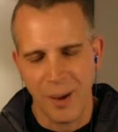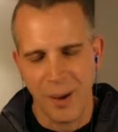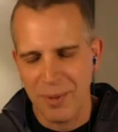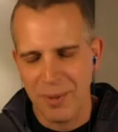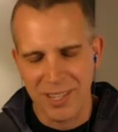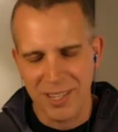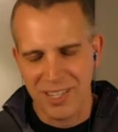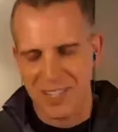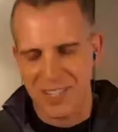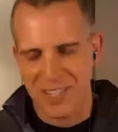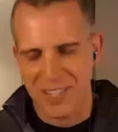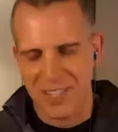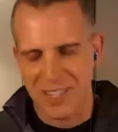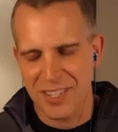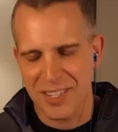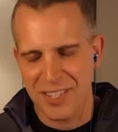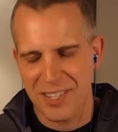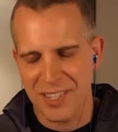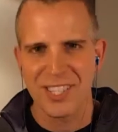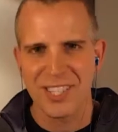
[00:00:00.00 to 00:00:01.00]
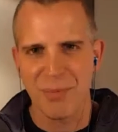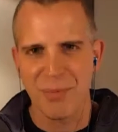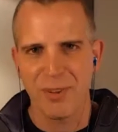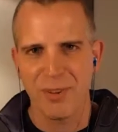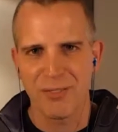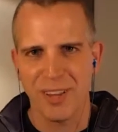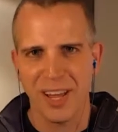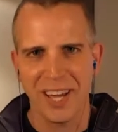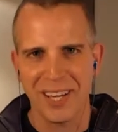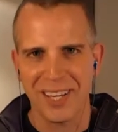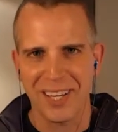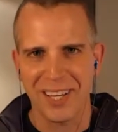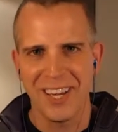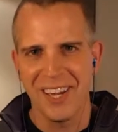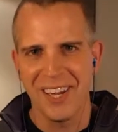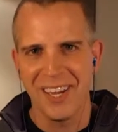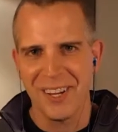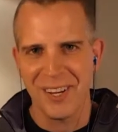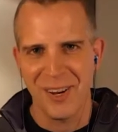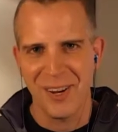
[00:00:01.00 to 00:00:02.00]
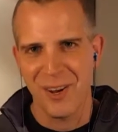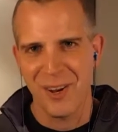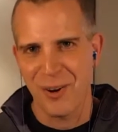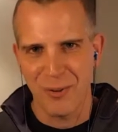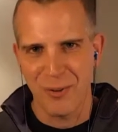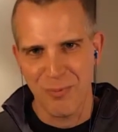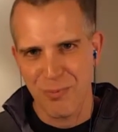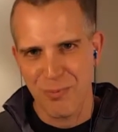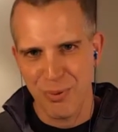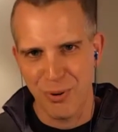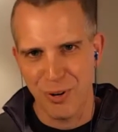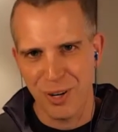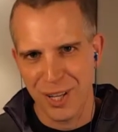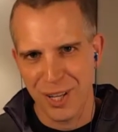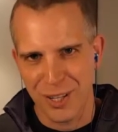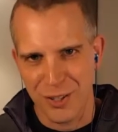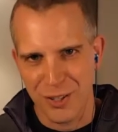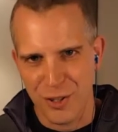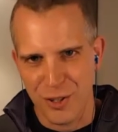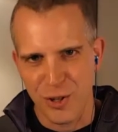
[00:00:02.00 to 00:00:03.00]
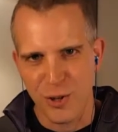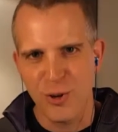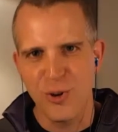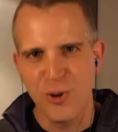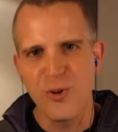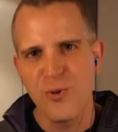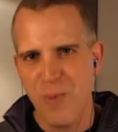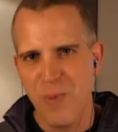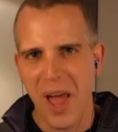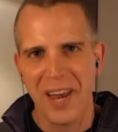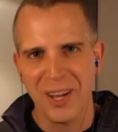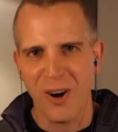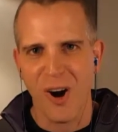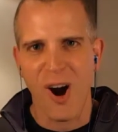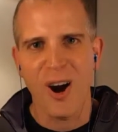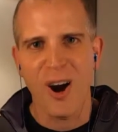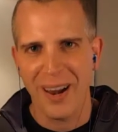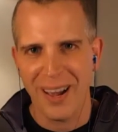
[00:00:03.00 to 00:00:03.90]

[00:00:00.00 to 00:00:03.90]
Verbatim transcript: this is the same concept of like you know putting too many oh.